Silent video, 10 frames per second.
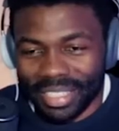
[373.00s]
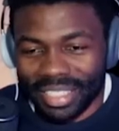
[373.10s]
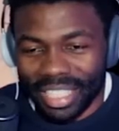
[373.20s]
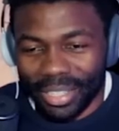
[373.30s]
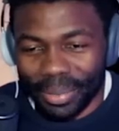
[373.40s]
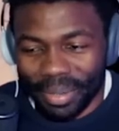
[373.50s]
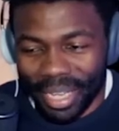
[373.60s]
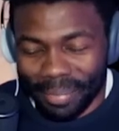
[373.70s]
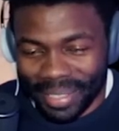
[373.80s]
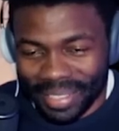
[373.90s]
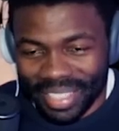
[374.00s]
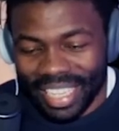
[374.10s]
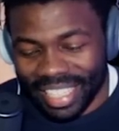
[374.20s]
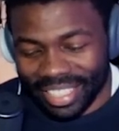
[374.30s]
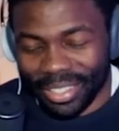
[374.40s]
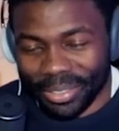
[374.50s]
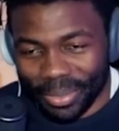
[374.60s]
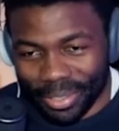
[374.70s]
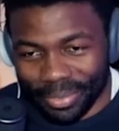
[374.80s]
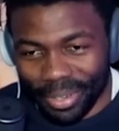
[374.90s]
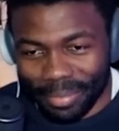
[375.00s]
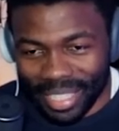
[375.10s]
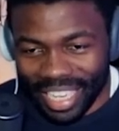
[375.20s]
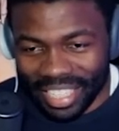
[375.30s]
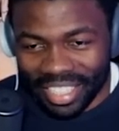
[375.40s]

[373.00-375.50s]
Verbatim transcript: single purpose. Let's go to those frames again.